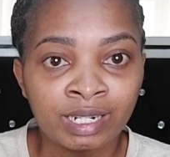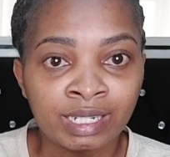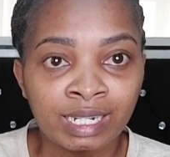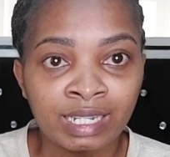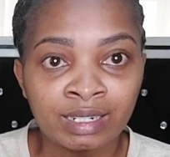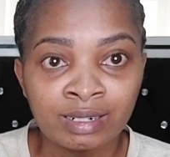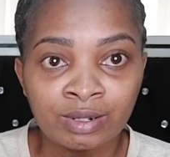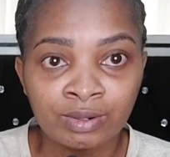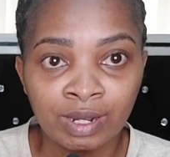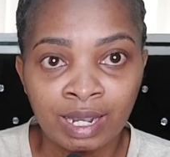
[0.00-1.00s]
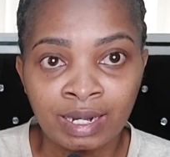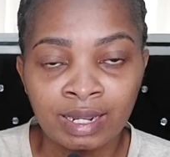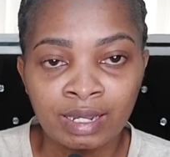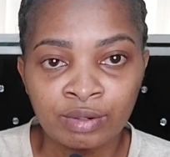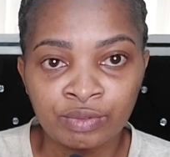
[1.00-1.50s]
like I need to add
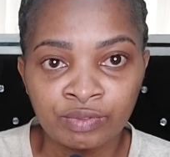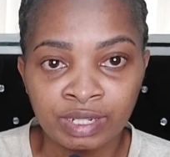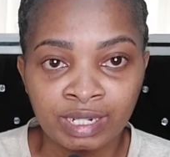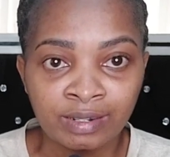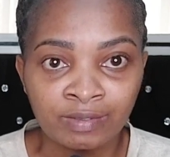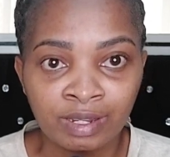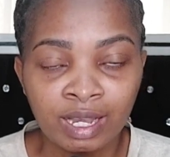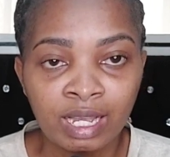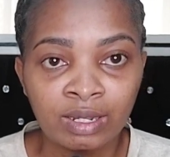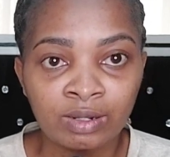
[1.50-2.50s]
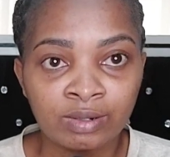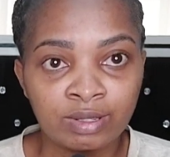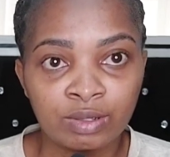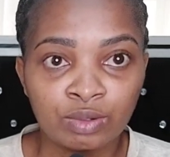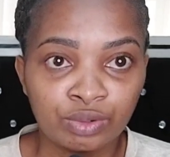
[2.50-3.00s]
a duvet cover, I
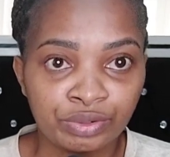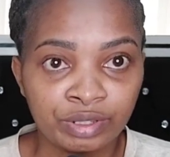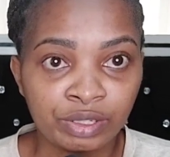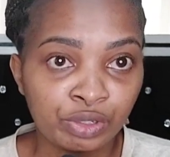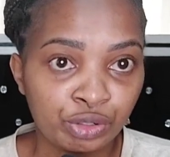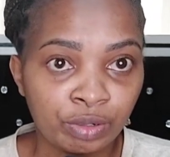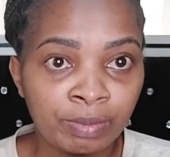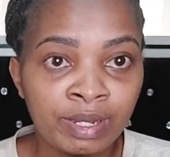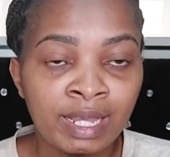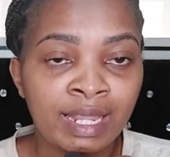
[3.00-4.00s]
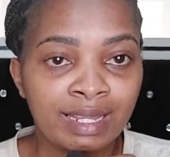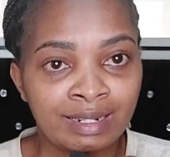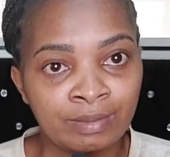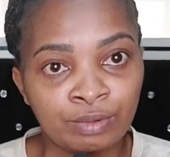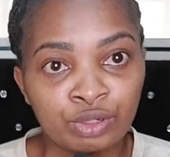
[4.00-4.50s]
always go to this shop that
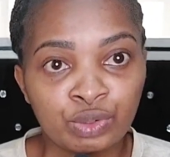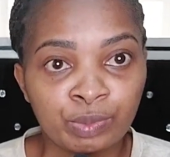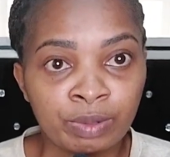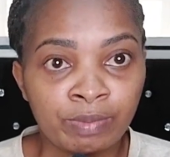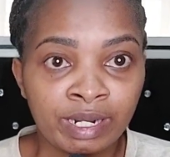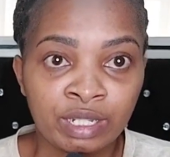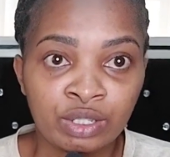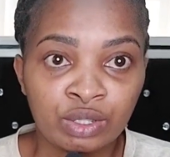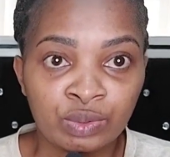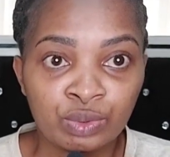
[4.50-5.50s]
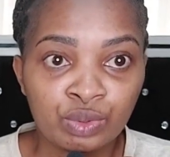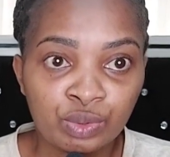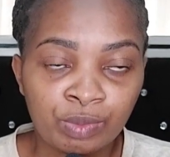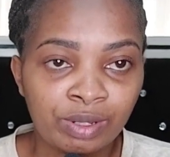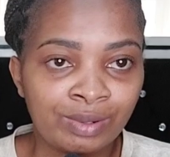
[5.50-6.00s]
I'm going to be plugging you
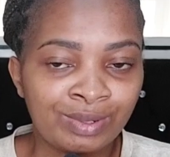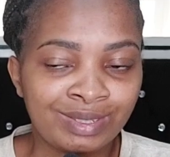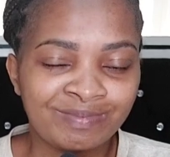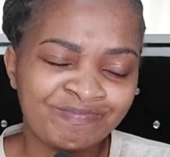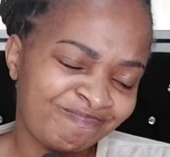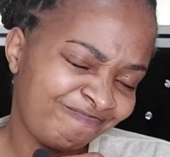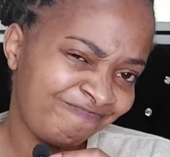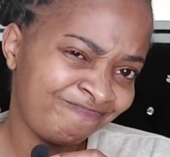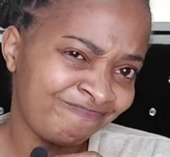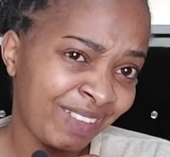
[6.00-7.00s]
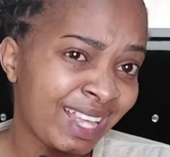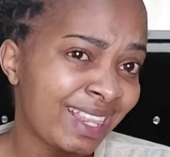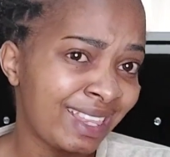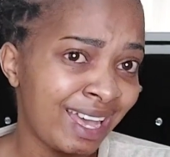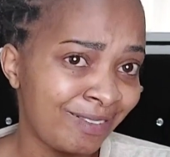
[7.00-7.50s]
to, because
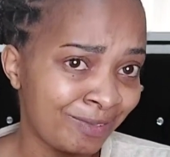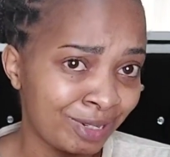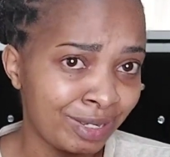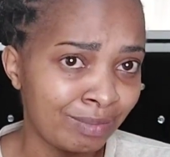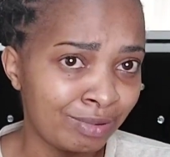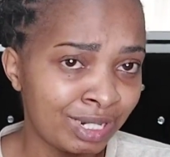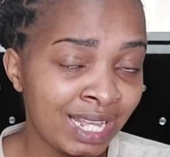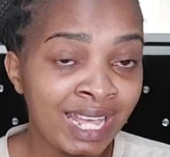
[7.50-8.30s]
they are affordable,